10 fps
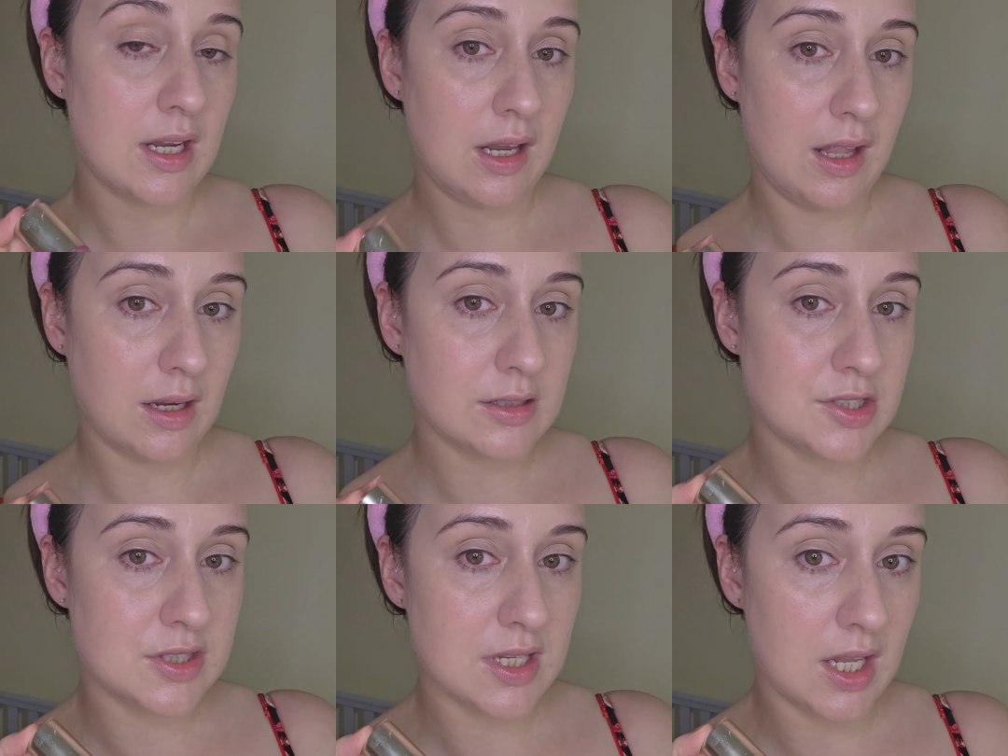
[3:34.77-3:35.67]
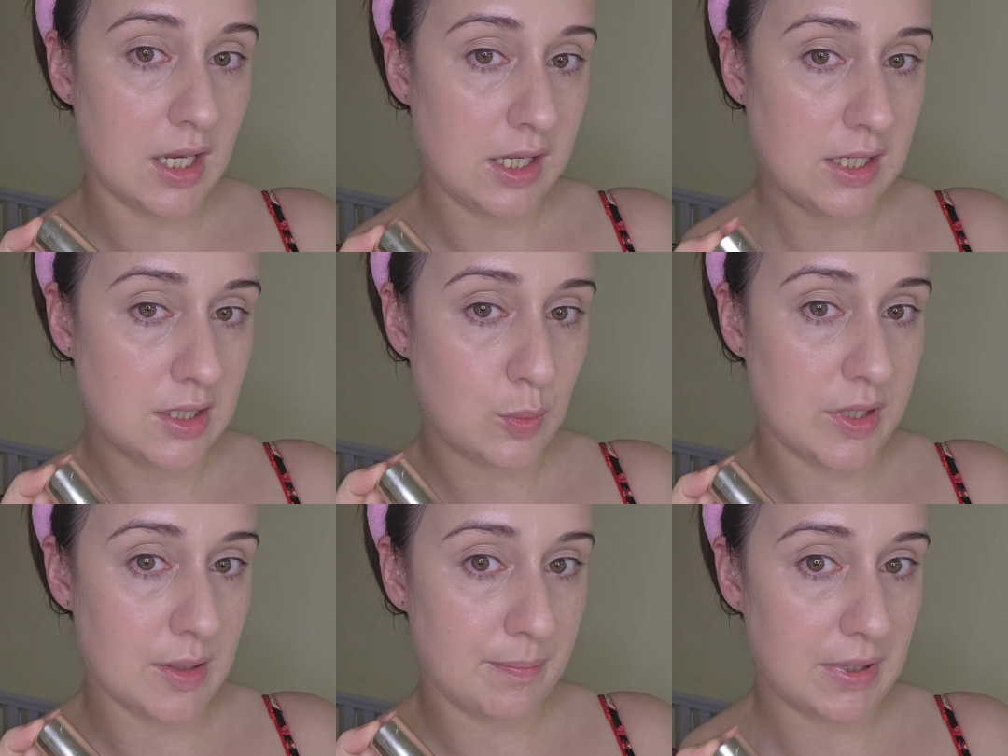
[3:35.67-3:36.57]
Luxe
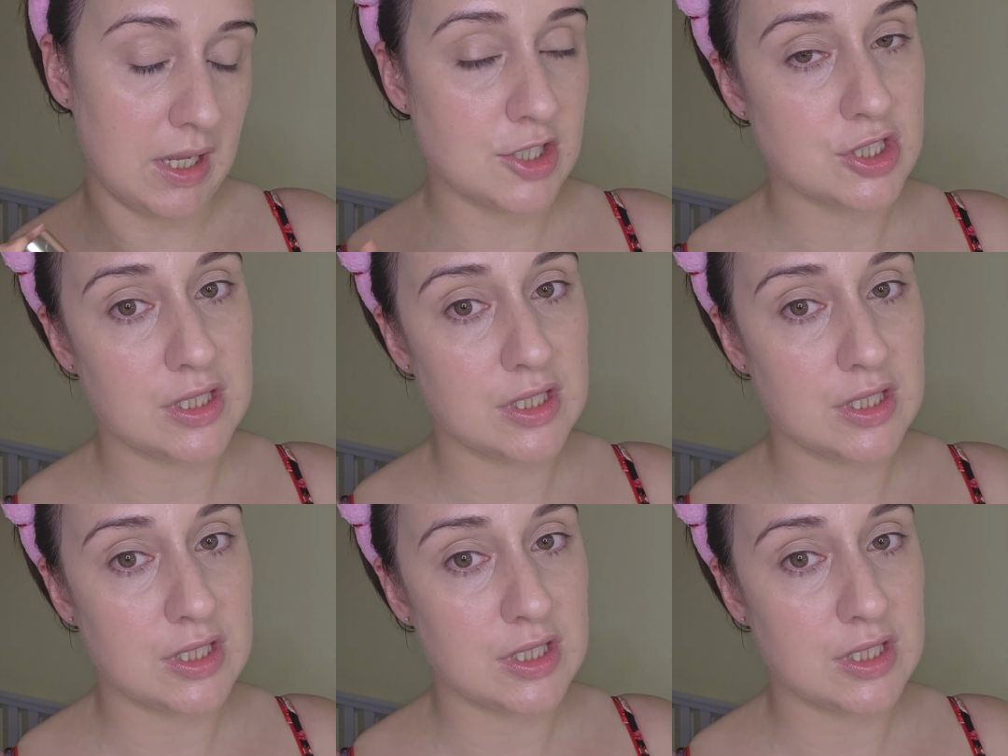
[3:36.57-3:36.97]
Liquid Blush.